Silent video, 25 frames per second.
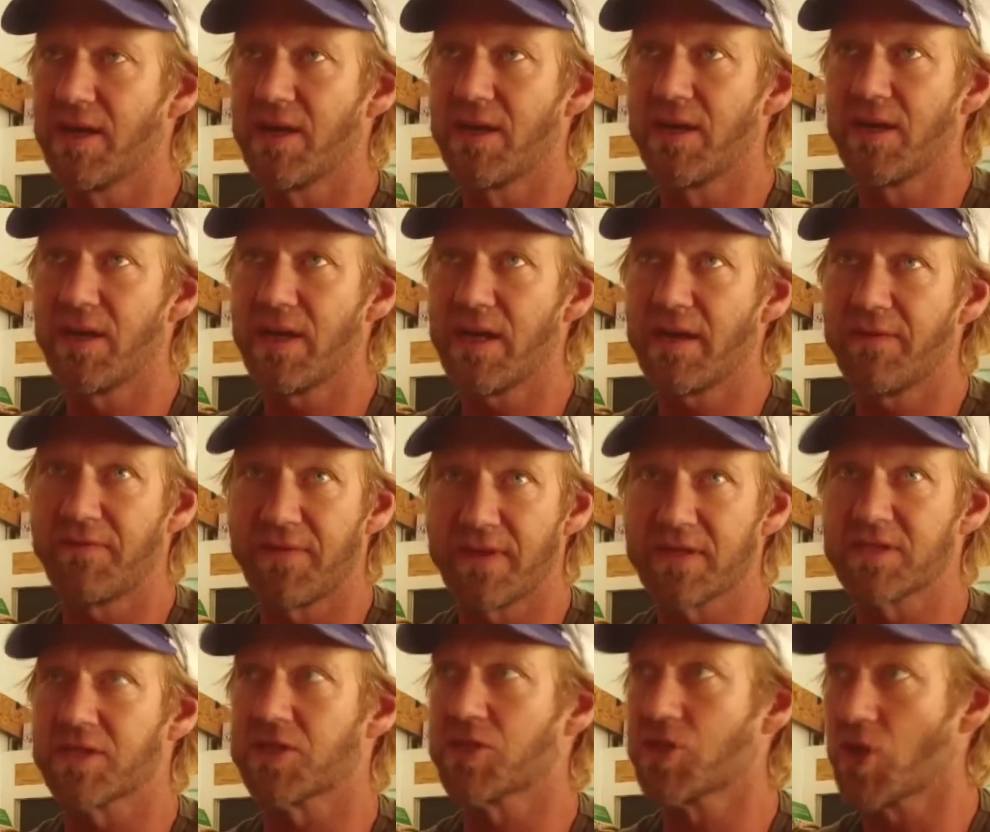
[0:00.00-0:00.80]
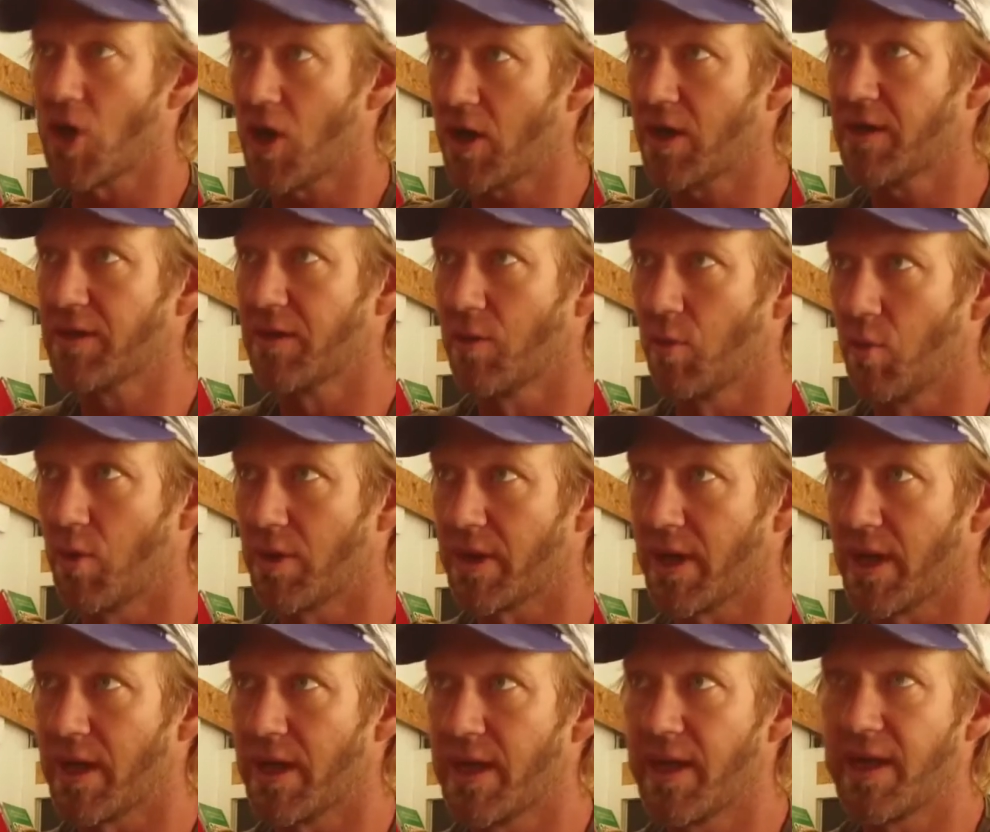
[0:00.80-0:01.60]
if there's a shark in the
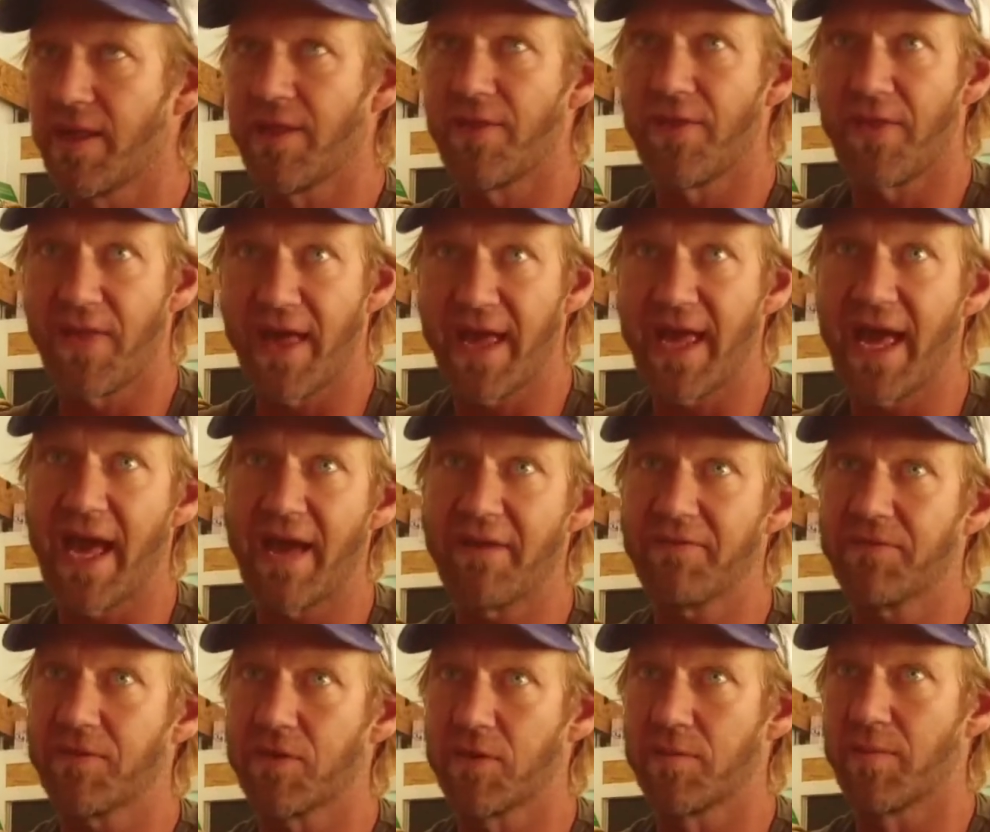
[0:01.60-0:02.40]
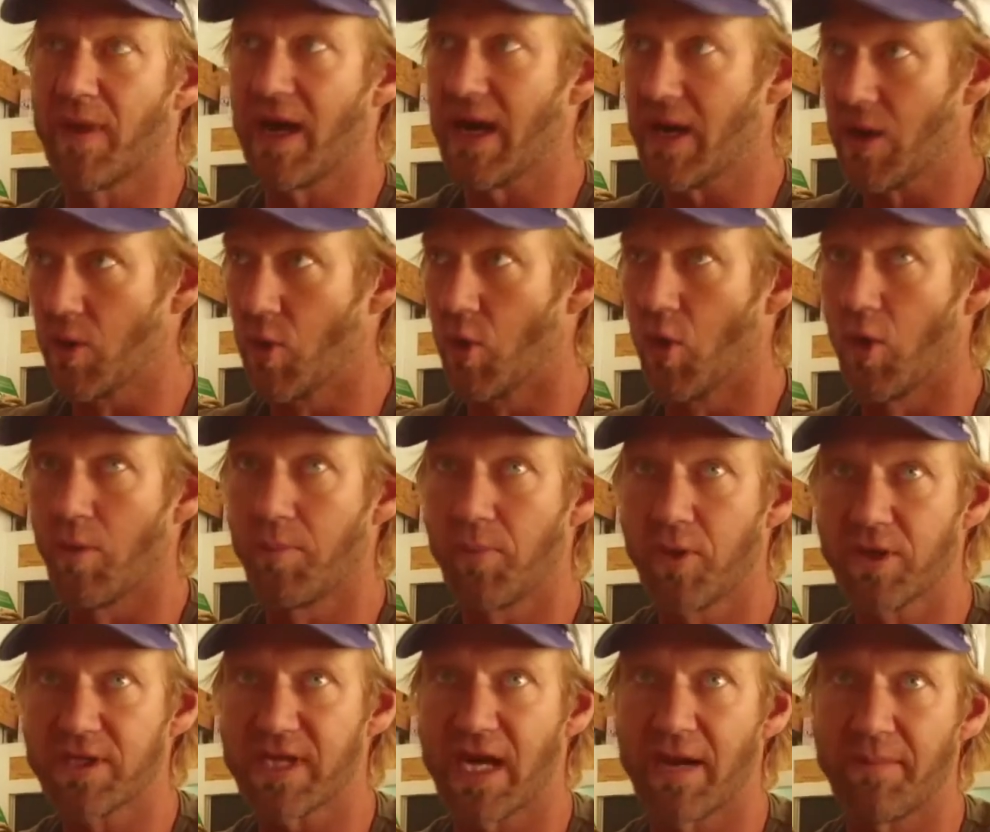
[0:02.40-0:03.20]
water, they have to, by law,
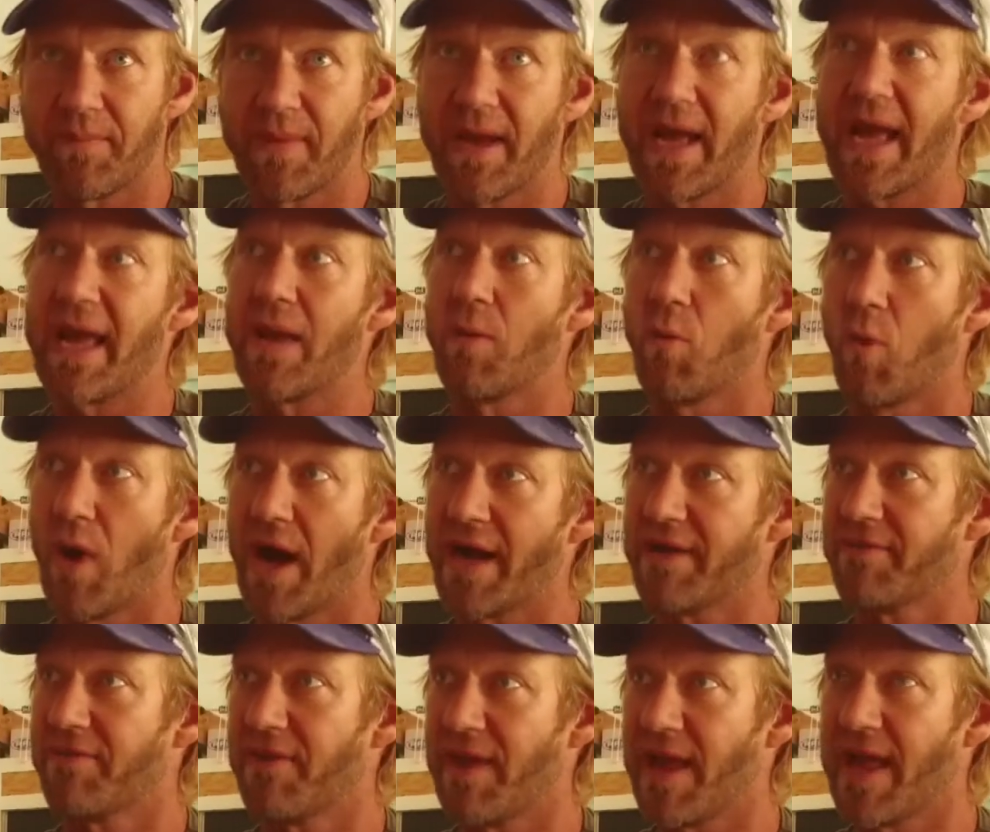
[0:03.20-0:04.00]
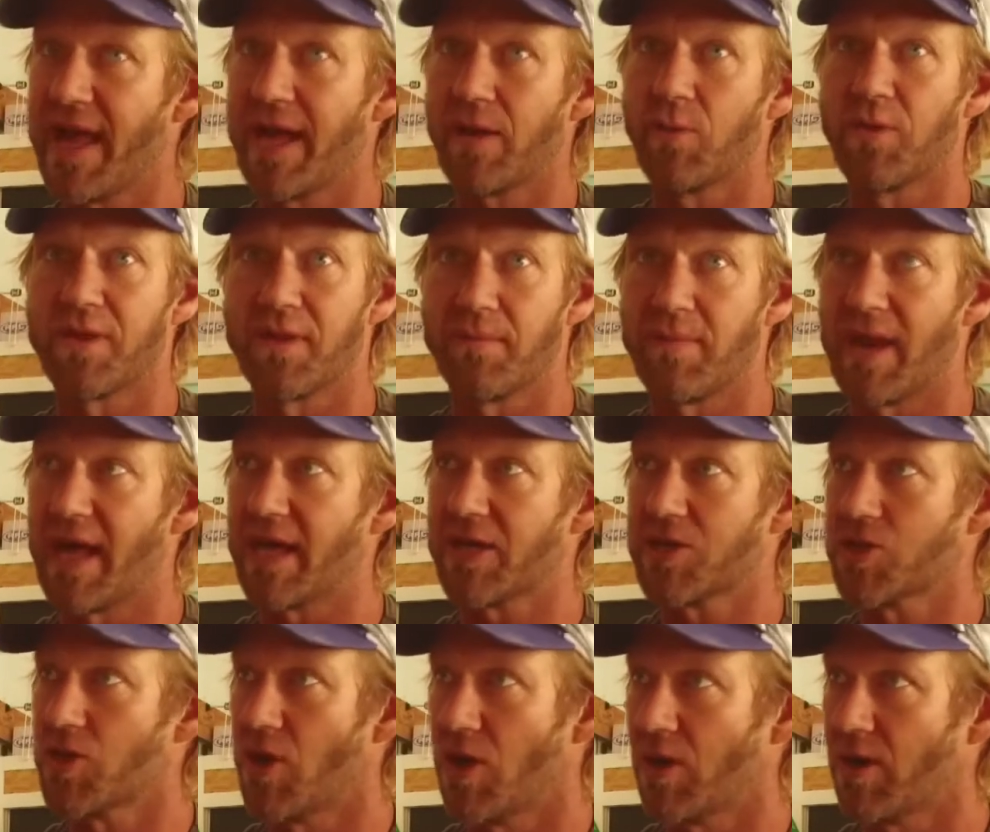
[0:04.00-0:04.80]
put up a white flag with a black
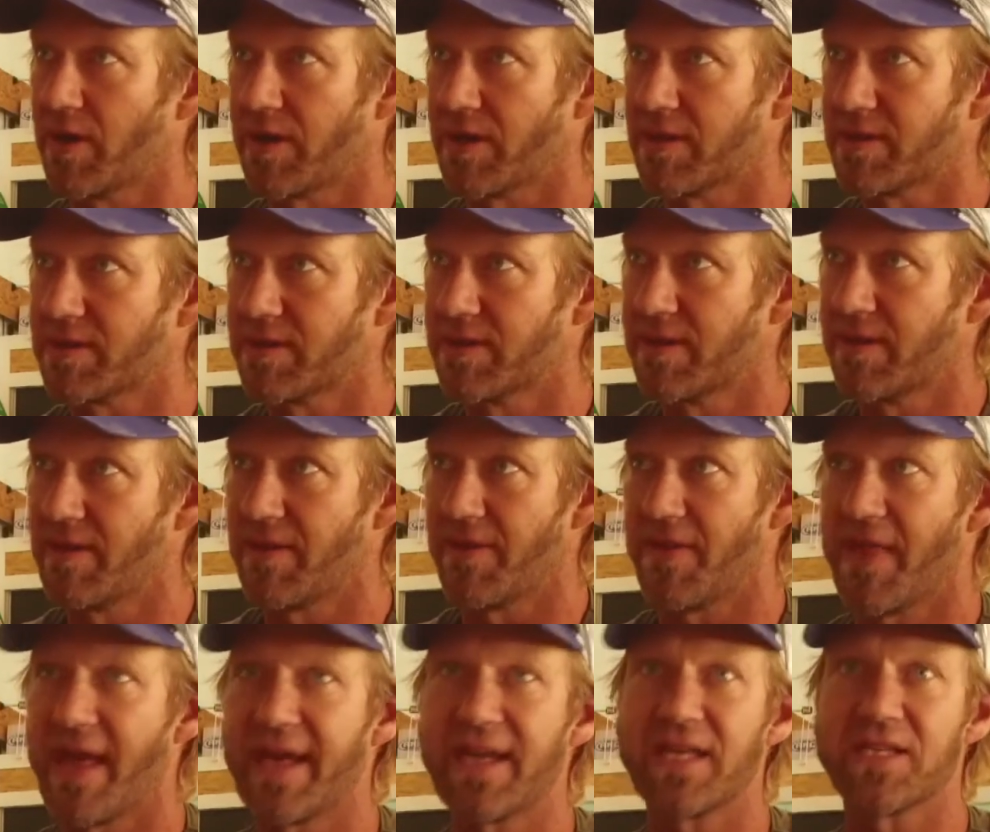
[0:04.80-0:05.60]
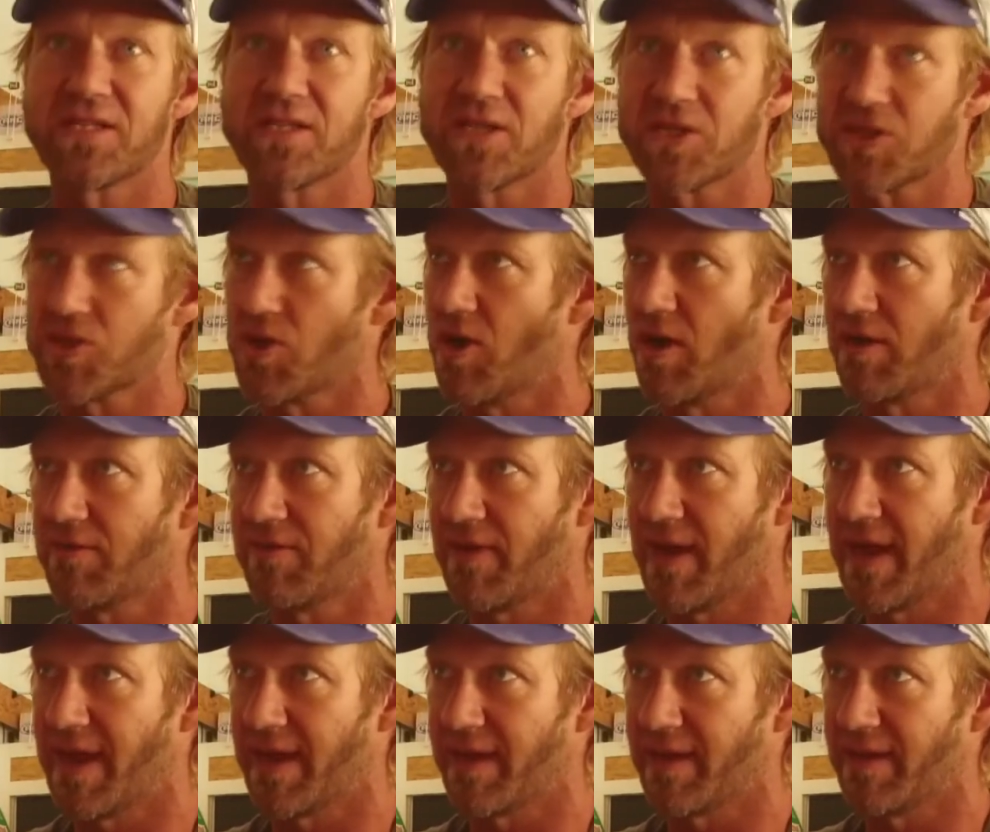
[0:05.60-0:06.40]
shark on it. That is a shark
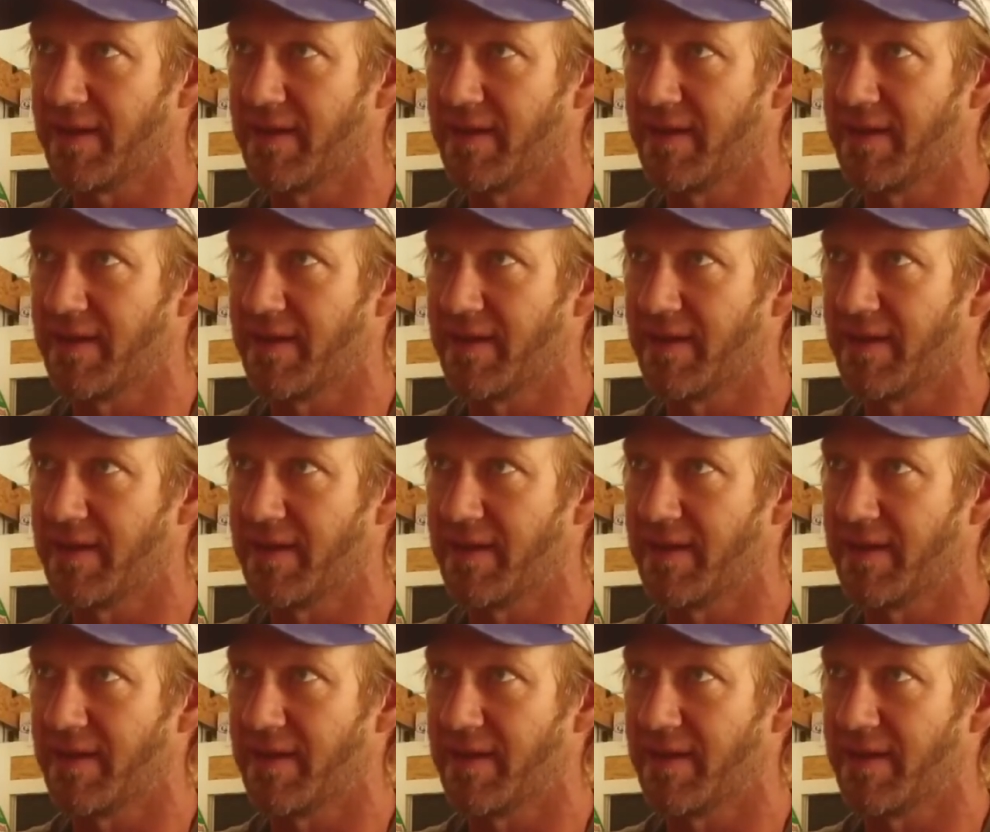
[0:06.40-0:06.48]
flag.